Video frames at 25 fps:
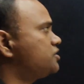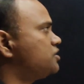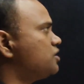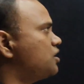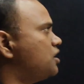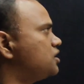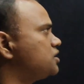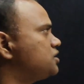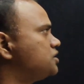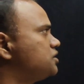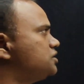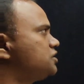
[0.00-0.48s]

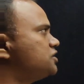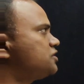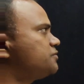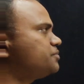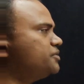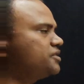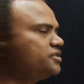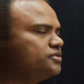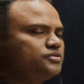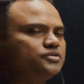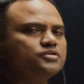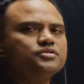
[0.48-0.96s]
charged
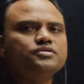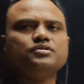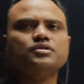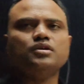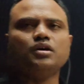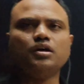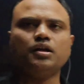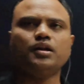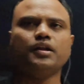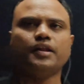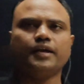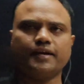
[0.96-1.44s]
species
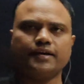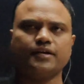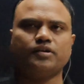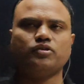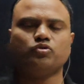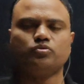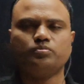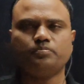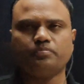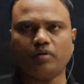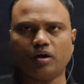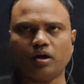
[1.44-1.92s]
or
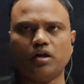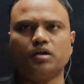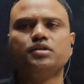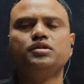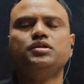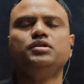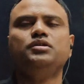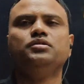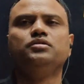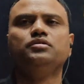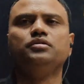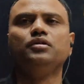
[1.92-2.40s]
negative
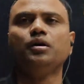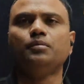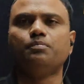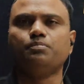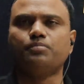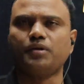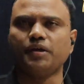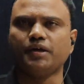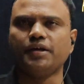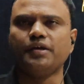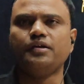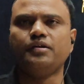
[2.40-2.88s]
part
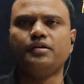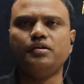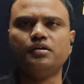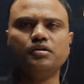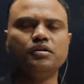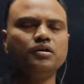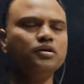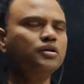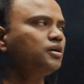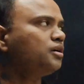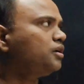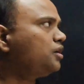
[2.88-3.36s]
obtained
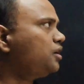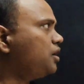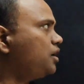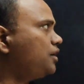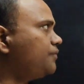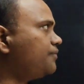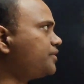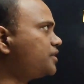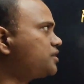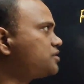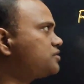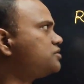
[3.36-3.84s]

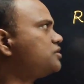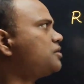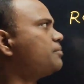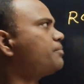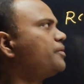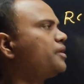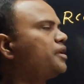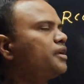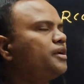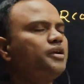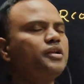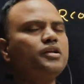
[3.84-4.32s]
after
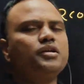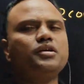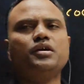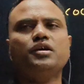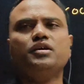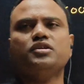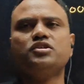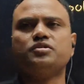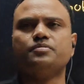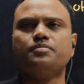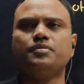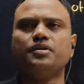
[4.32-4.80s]
separating
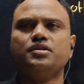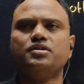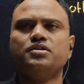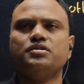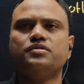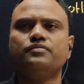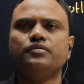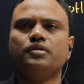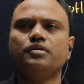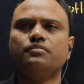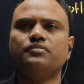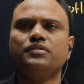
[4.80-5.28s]
H
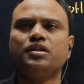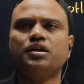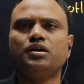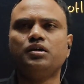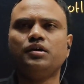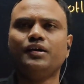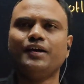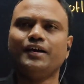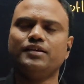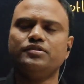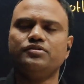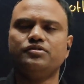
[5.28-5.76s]
plus from
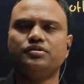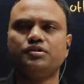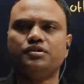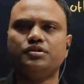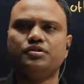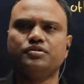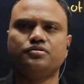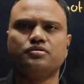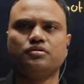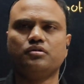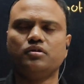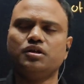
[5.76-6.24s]
the acid
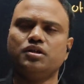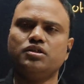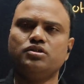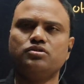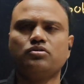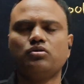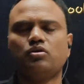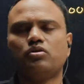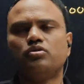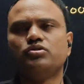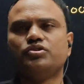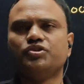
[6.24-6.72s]
is called
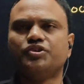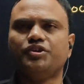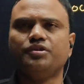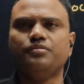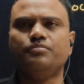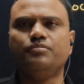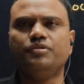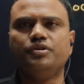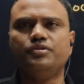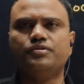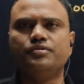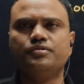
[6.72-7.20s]
as
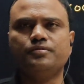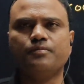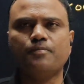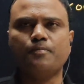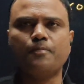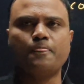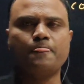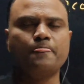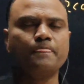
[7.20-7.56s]
conjugate base.